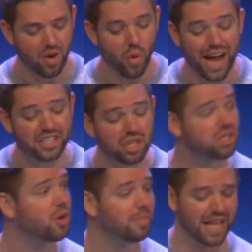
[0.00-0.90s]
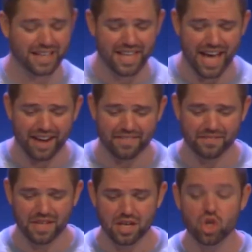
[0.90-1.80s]
Why'd you do him like
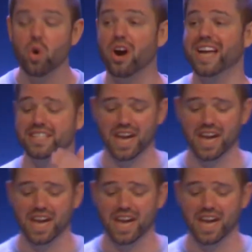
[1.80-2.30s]
that? You are a